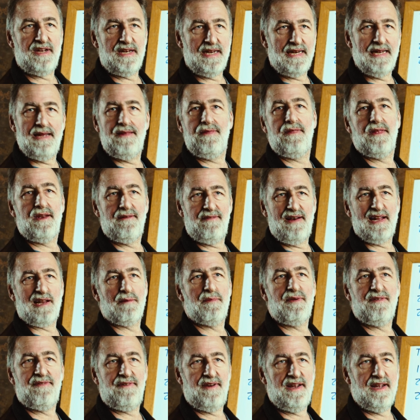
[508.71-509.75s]
in the
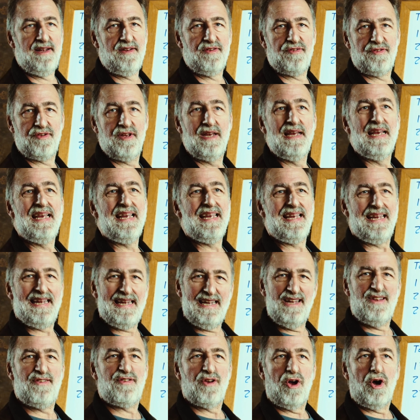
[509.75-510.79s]
development phase
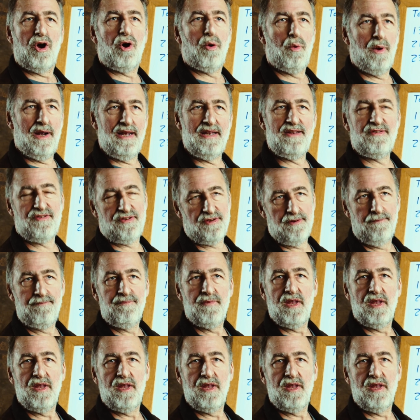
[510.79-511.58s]
is always